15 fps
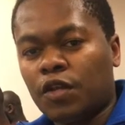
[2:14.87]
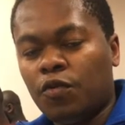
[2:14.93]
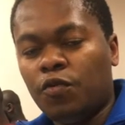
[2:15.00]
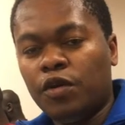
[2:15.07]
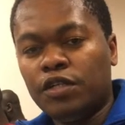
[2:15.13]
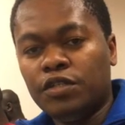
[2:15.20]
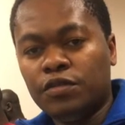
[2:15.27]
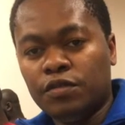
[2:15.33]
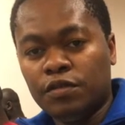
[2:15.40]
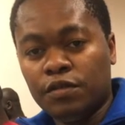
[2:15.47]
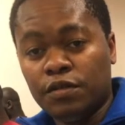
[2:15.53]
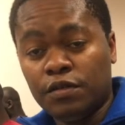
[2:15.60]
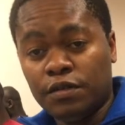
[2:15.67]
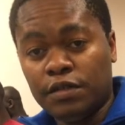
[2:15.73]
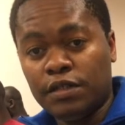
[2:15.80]
went
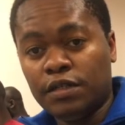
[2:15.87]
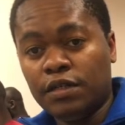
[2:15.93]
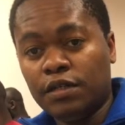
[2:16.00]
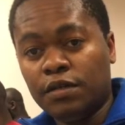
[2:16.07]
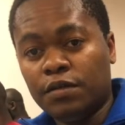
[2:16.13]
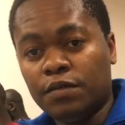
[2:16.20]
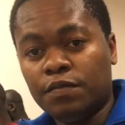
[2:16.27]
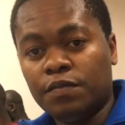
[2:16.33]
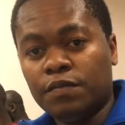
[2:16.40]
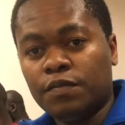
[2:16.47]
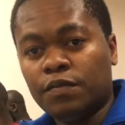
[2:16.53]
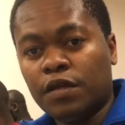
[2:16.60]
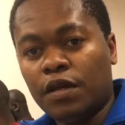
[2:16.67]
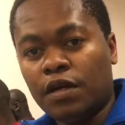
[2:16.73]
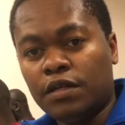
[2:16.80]
to the
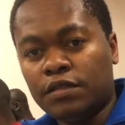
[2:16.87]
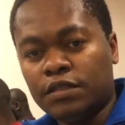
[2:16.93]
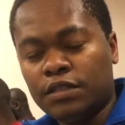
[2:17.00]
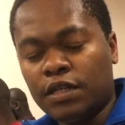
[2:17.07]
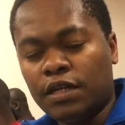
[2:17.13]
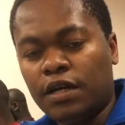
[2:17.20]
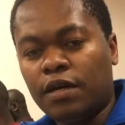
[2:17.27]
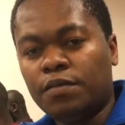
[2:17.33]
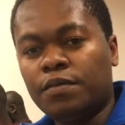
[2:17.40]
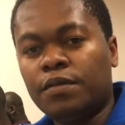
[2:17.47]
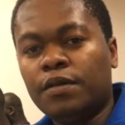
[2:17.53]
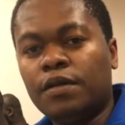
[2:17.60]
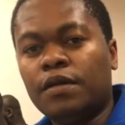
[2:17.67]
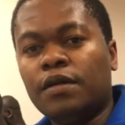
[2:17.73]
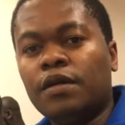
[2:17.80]
setup.
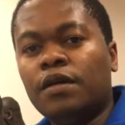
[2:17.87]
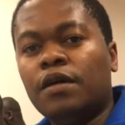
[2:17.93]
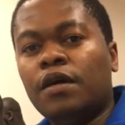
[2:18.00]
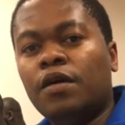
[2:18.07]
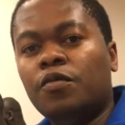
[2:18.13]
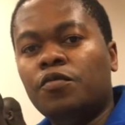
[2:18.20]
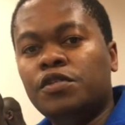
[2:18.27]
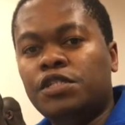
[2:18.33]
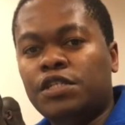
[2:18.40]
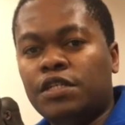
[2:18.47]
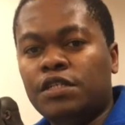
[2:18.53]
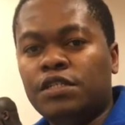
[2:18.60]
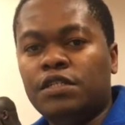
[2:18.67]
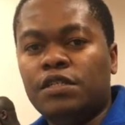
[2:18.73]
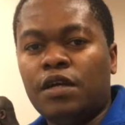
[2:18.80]
We
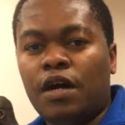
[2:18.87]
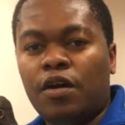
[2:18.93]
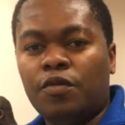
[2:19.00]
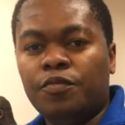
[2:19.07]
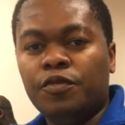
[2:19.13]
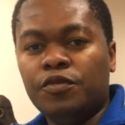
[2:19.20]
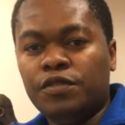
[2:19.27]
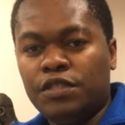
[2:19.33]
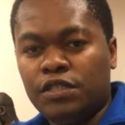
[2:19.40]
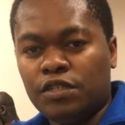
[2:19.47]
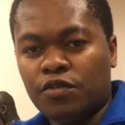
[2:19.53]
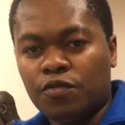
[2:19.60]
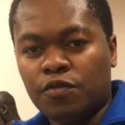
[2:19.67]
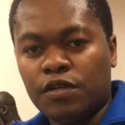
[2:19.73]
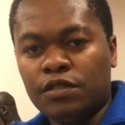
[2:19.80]
changed our boot
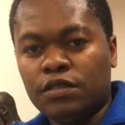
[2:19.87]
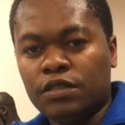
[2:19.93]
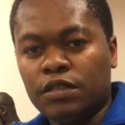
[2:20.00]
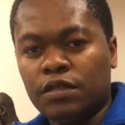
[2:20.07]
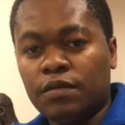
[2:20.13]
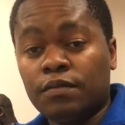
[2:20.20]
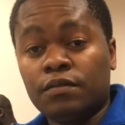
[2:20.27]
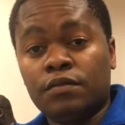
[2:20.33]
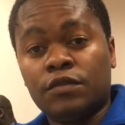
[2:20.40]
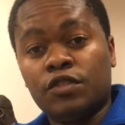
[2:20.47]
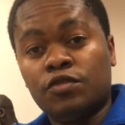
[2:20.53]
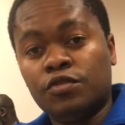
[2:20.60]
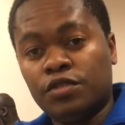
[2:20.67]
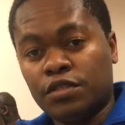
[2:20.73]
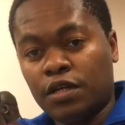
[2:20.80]
sequence
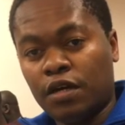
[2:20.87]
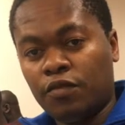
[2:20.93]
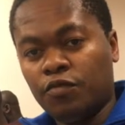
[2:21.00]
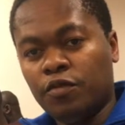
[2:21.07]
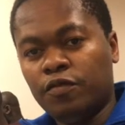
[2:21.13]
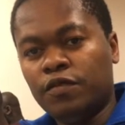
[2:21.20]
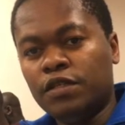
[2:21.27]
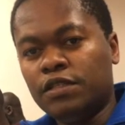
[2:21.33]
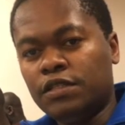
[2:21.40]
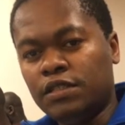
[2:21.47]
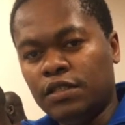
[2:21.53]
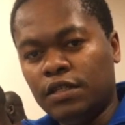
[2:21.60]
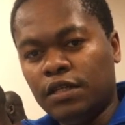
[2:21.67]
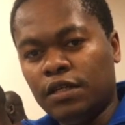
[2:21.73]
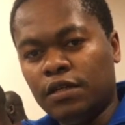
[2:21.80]
to start with the
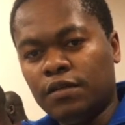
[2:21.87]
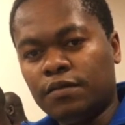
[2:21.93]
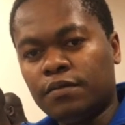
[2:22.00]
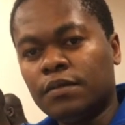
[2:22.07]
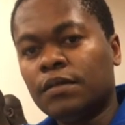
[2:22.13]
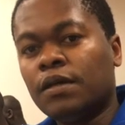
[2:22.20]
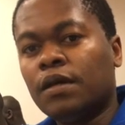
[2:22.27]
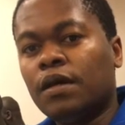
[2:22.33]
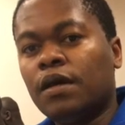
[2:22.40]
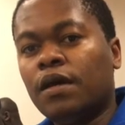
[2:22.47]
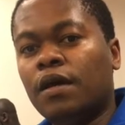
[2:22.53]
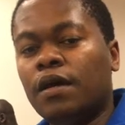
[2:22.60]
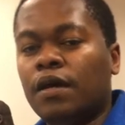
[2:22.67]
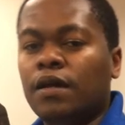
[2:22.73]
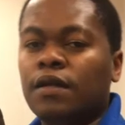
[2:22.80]
CD,
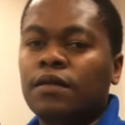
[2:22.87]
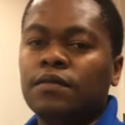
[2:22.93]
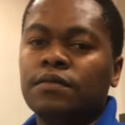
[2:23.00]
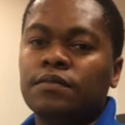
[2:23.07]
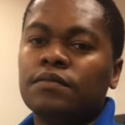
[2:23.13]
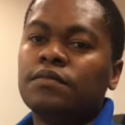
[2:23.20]
and